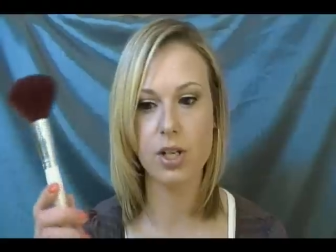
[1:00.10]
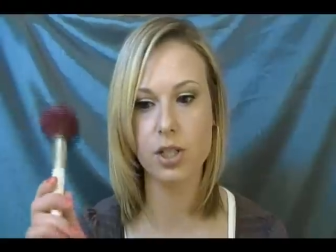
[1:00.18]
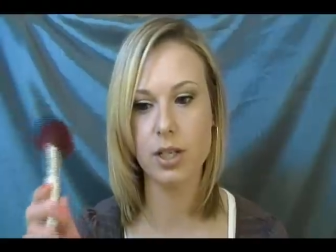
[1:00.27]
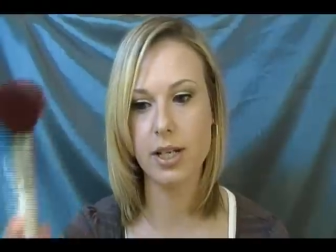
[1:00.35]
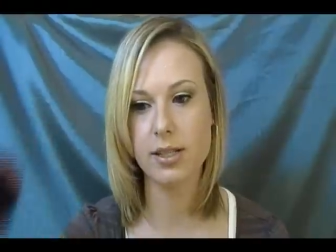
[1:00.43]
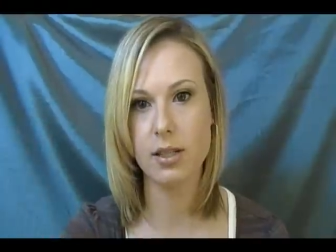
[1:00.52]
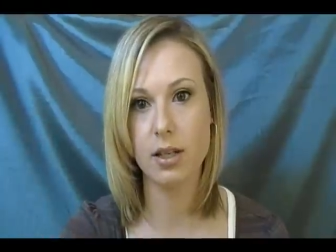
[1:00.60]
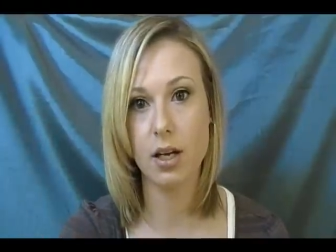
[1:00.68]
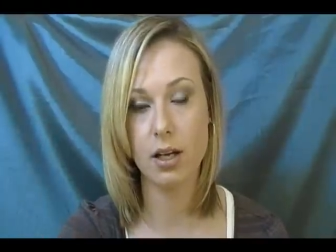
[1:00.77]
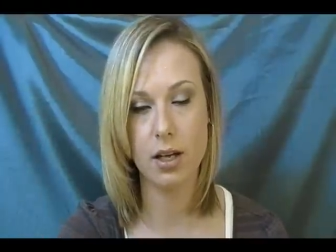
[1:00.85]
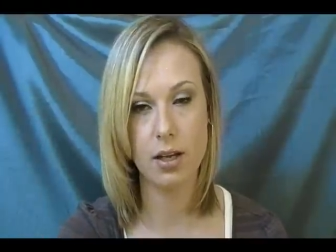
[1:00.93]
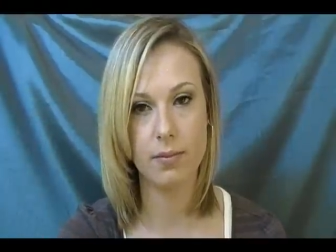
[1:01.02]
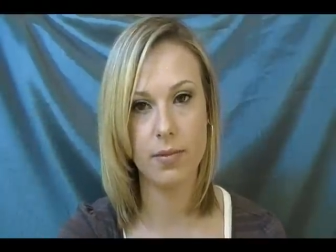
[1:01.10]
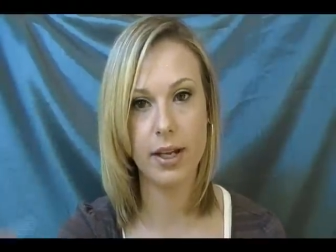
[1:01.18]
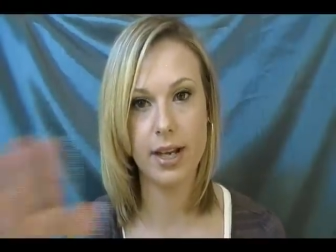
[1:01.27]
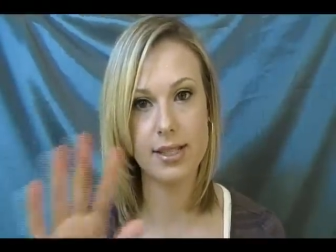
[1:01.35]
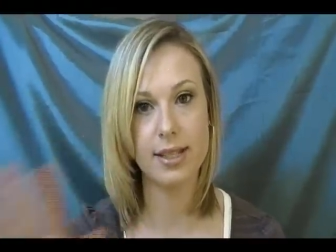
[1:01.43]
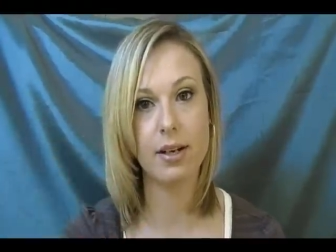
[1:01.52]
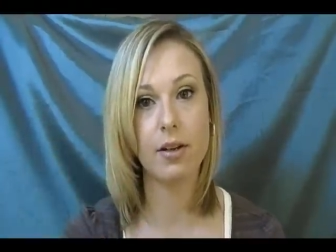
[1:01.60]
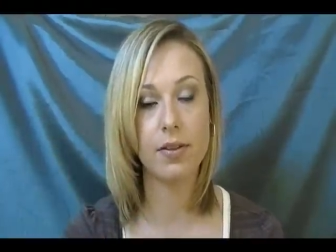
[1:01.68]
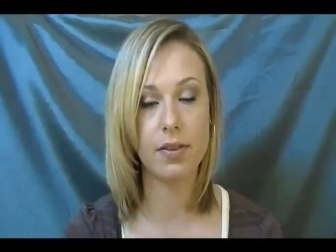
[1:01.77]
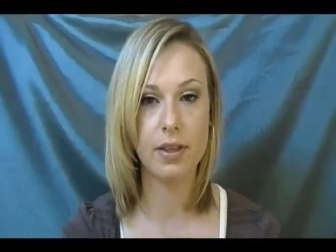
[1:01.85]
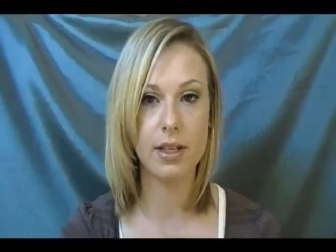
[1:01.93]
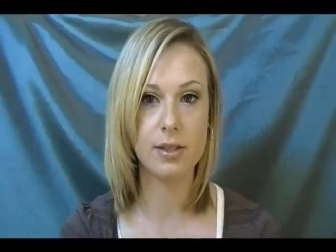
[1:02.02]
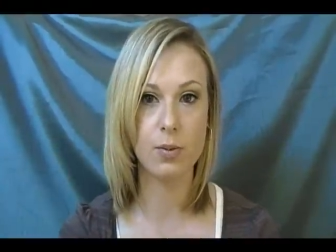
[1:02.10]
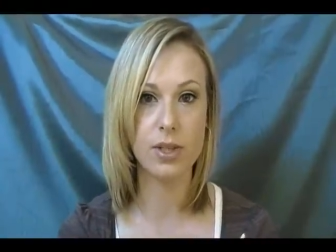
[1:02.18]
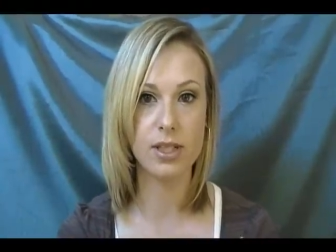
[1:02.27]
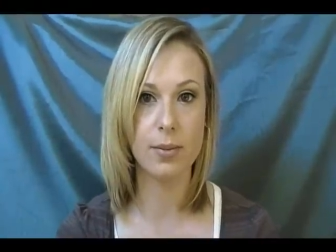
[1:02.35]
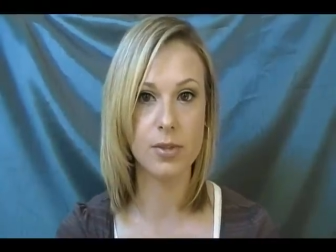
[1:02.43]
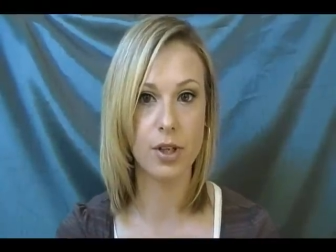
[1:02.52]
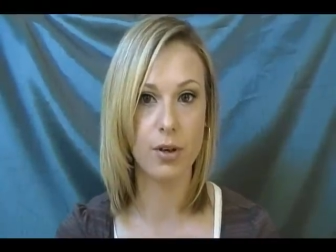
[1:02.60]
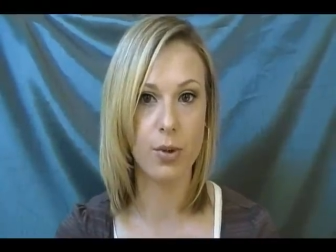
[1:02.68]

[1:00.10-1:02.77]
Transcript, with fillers: brush, and he's like I said, these ones I'm